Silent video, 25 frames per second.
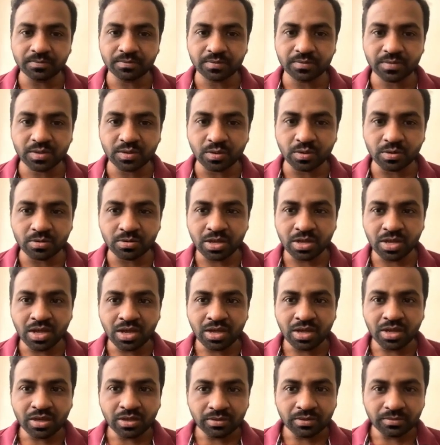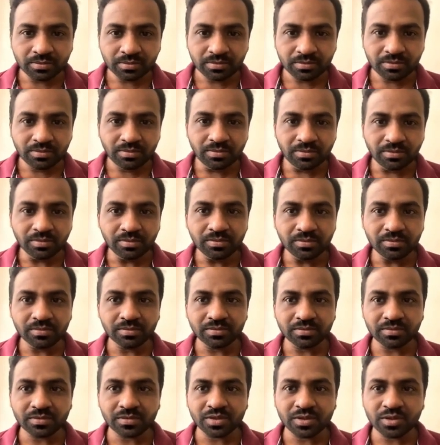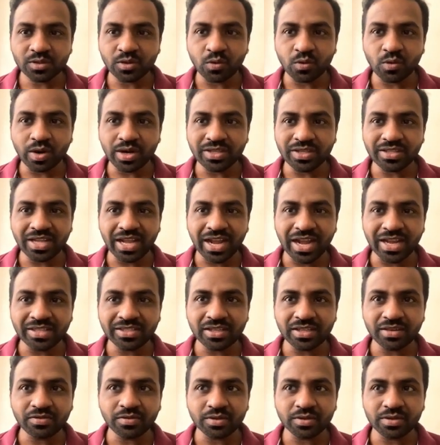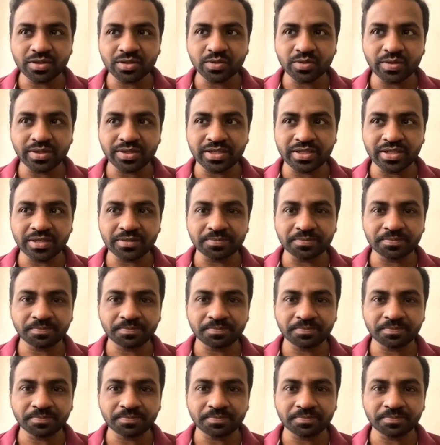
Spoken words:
So what is the answer for this question?